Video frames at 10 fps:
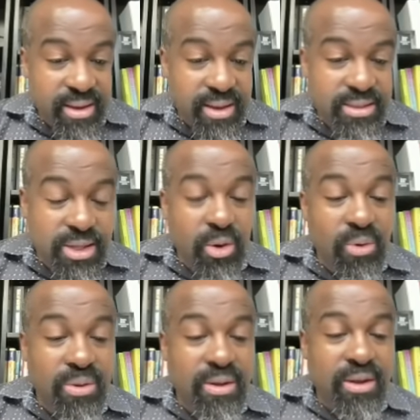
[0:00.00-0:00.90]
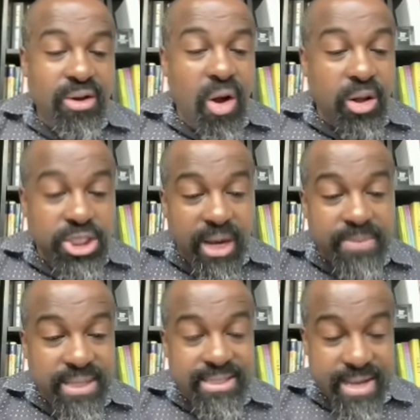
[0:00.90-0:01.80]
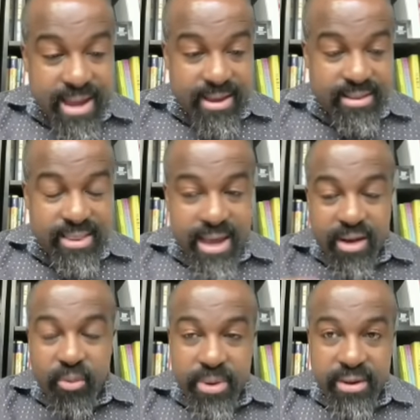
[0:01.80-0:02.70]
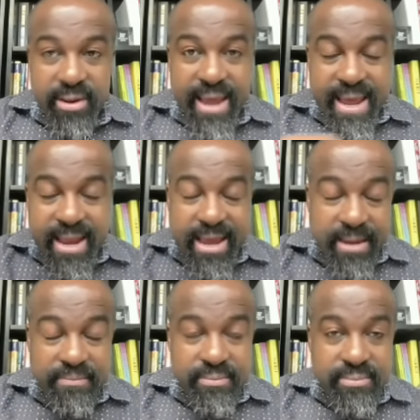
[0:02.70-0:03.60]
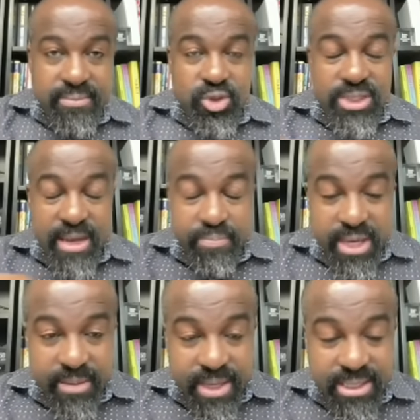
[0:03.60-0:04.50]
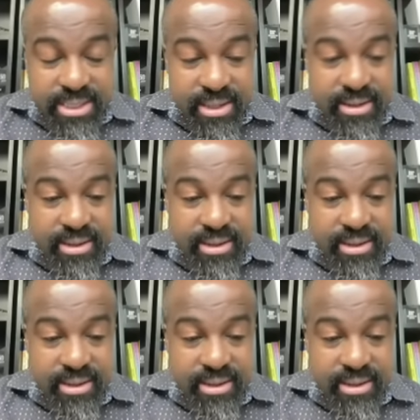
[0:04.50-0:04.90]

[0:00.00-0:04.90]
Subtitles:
So call Chapter today. They're open 8 a.m. to 10 p.m. Eastern,